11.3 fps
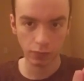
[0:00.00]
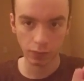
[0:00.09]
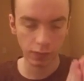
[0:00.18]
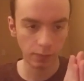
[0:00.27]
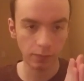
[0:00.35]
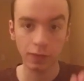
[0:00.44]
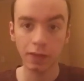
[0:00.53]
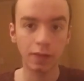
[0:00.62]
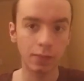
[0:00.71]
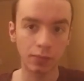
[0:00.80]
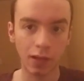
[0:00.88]

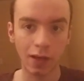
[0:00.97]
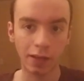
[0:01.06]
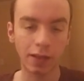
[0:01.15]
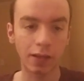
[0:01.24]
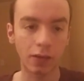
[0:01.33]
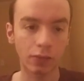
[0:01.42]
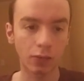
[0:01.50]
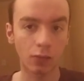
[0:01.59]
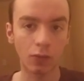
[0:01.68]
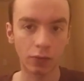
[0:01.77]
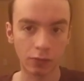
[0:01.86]
completely blocking out the
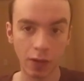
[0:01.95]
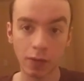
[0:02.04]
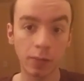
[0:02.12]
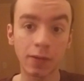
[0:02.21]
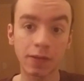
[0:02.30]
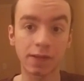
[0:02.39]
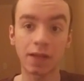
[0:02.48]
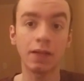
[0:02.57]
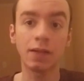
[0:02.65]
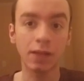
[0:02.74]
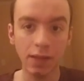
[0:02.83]
world around me because I
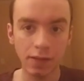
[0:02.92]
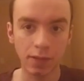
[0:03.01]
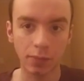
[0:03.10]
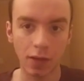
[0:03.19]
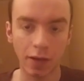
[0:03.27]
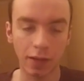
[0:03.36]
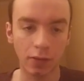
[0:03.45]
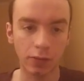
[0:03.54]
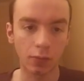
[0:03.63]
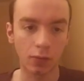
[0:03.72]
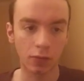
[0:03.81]
didn't need to block
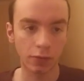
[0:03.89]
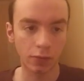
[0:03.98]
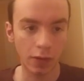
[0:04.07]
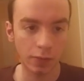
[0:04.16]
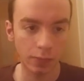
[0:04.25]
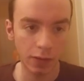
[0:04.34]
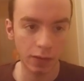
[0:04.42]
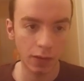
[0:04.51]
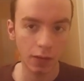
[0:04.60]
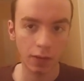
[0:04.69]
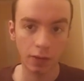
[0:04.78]
out the world around me.
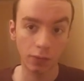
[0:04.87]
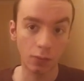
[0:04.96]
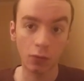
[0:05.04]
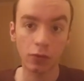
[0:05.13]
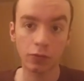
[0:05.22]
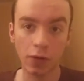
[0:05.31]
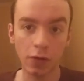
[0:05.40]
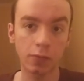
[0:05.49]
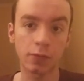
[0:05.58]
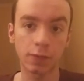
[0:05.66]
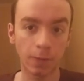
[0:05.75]
The world
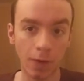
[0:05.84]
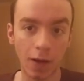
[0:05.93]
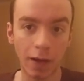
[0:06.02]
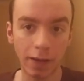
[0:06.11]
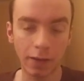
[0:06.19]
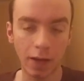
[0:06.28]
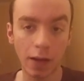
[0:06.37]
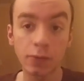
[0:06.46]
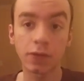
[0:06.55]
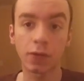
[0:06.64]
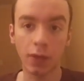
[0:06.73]
around me was fine. I
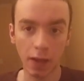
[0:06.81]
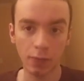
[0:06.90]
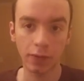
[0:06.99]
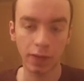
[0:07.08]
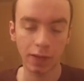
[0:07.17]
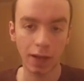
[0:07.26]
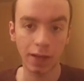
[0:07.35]
was okay with it. I